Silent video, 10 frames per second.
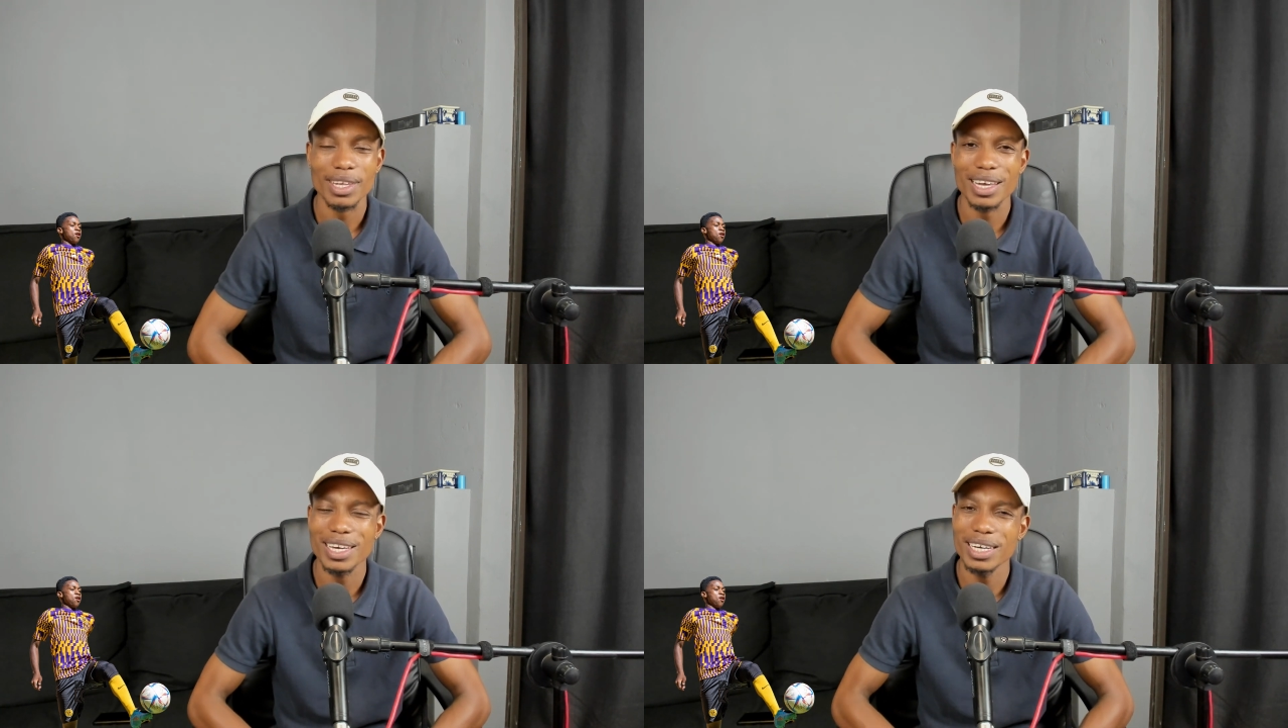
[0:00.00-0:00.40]

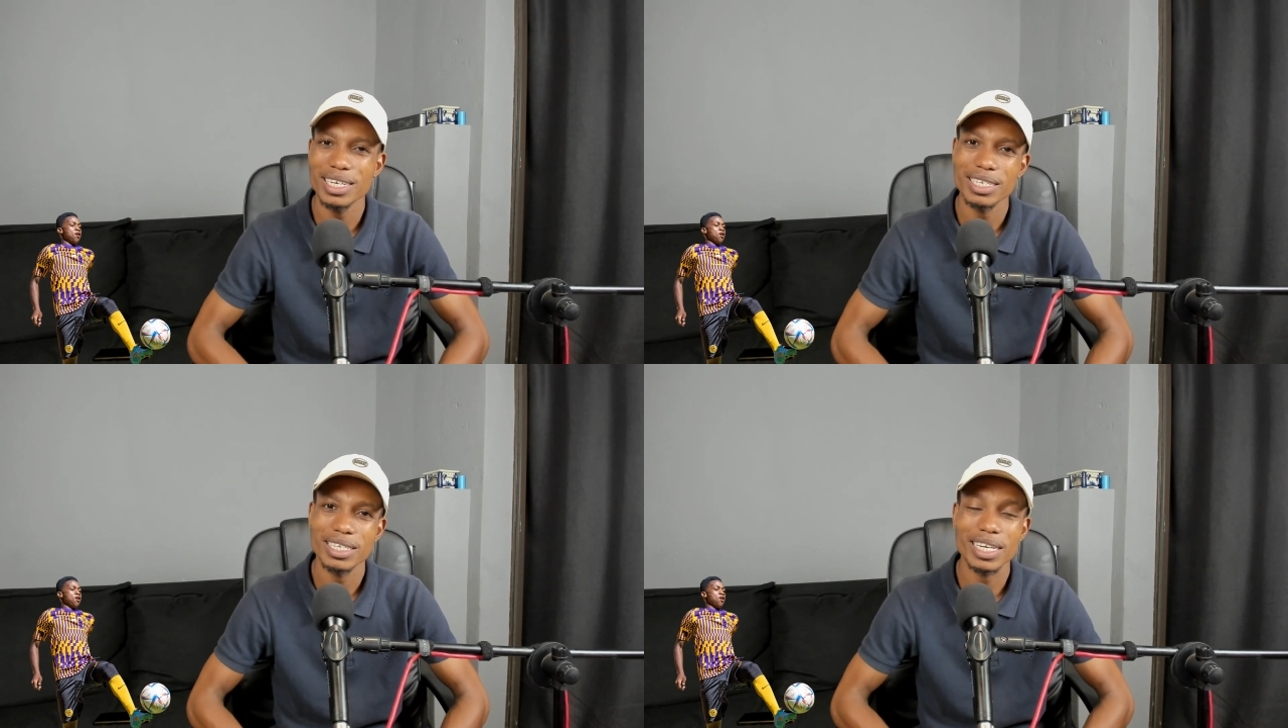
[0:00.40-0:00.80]

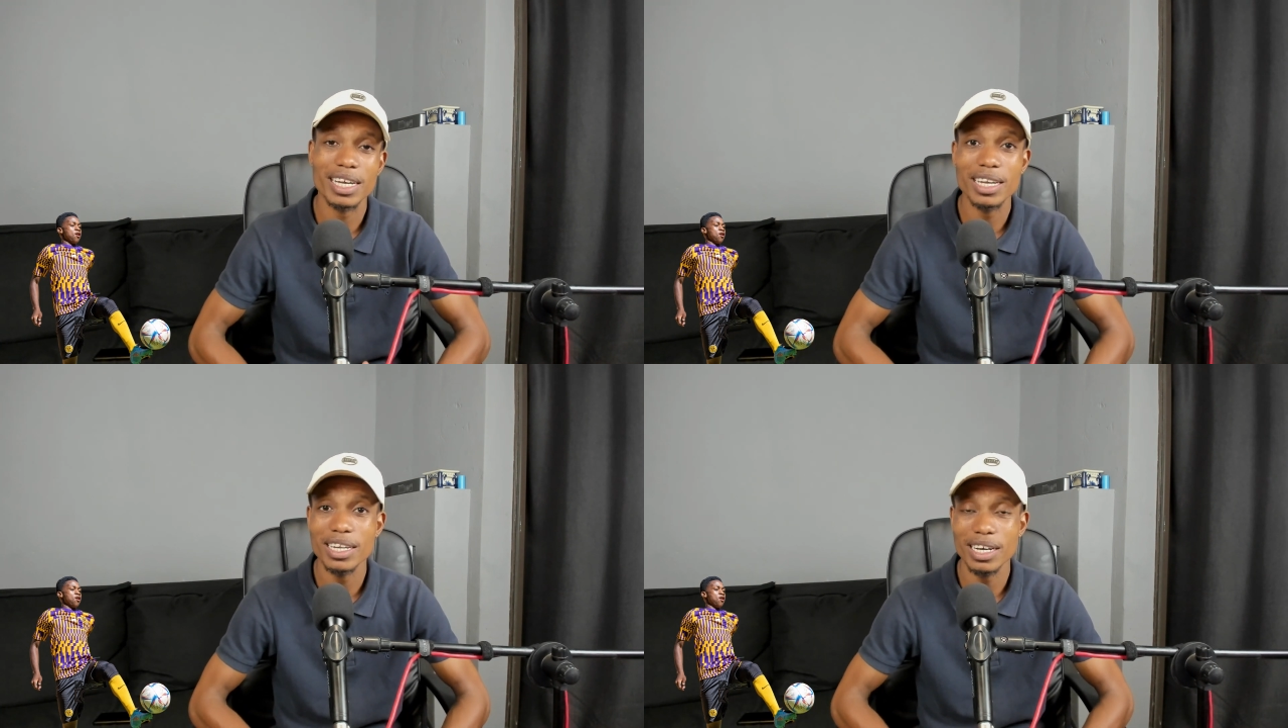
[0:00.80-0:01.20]
Uh,
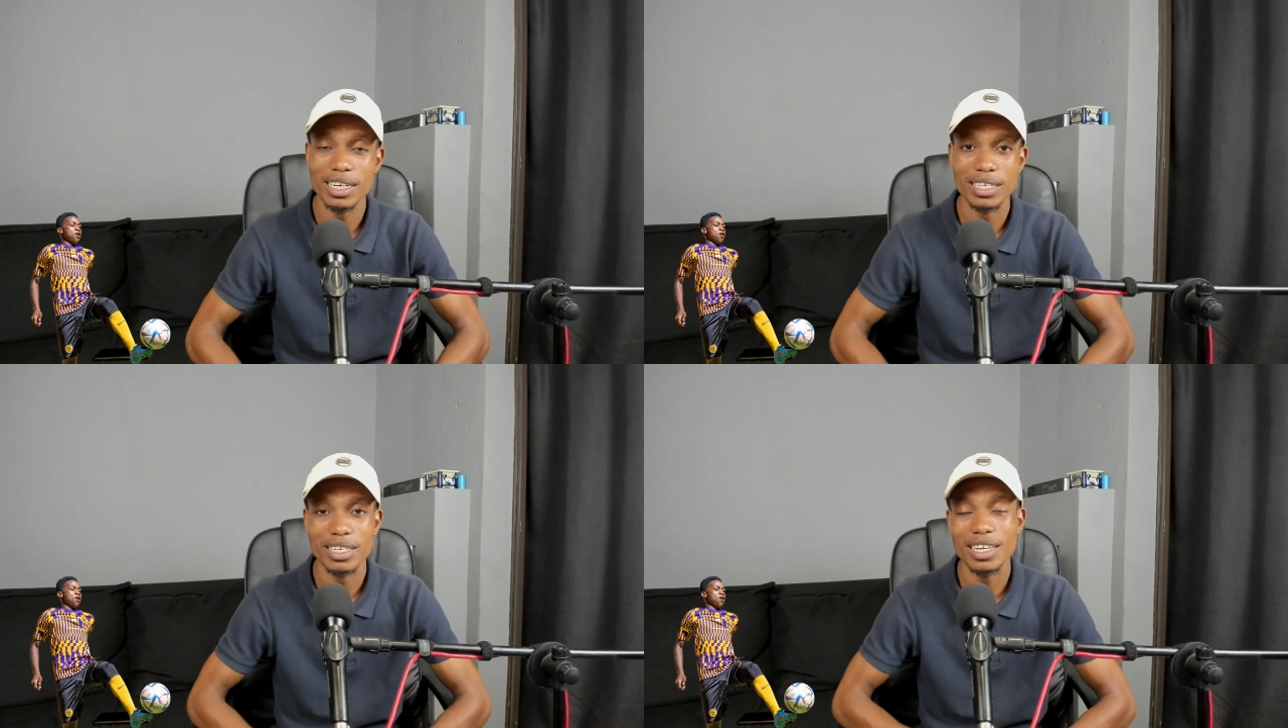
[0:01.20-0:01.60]

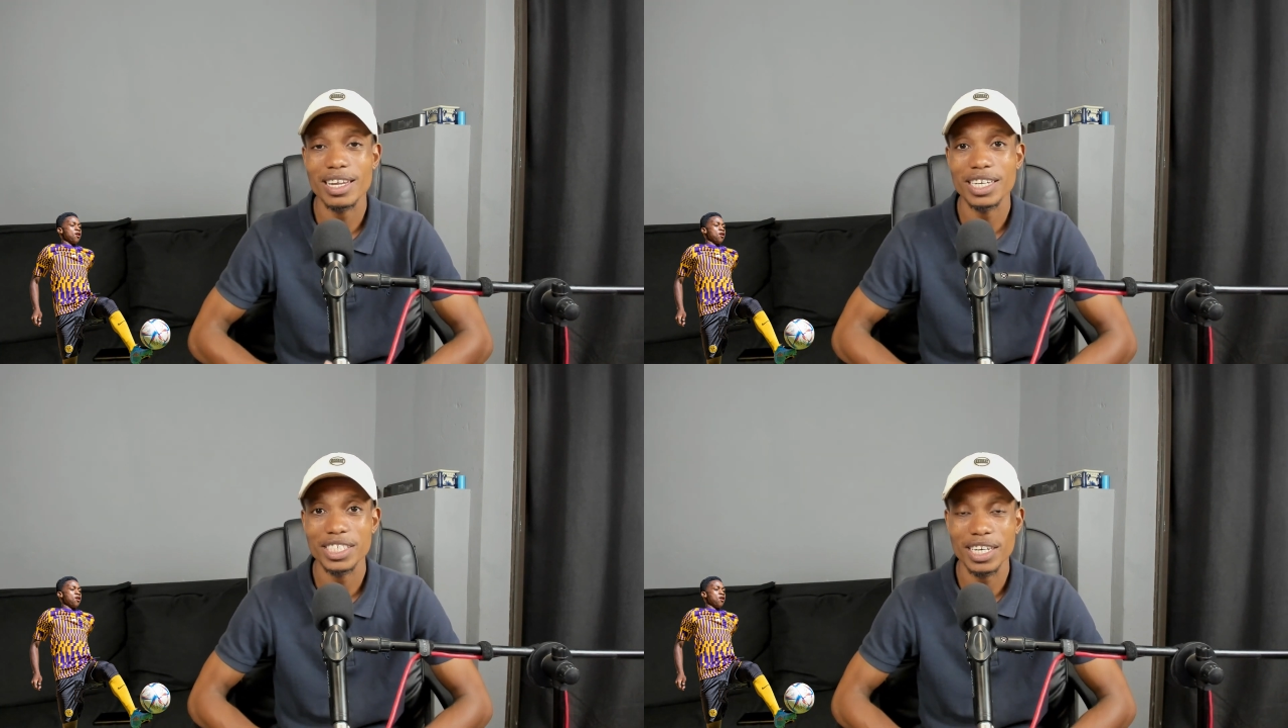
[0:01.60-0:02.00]
earlier
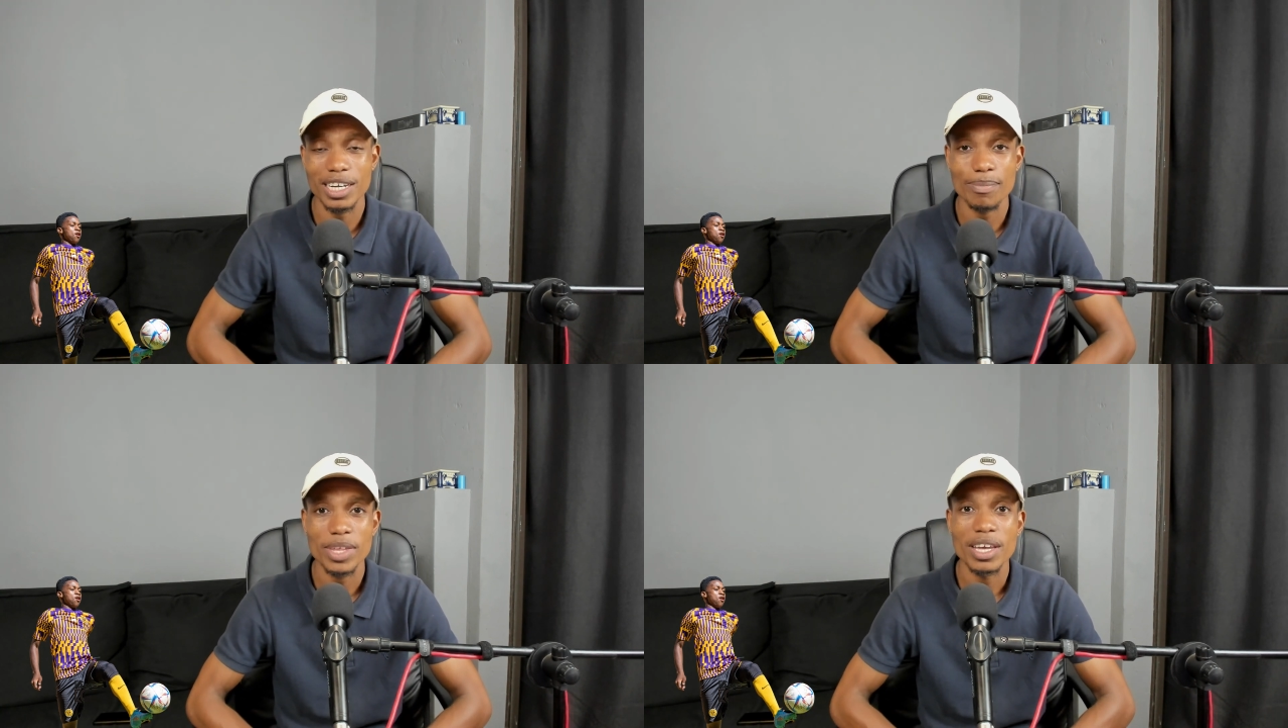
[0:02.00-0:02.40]
Elianyana,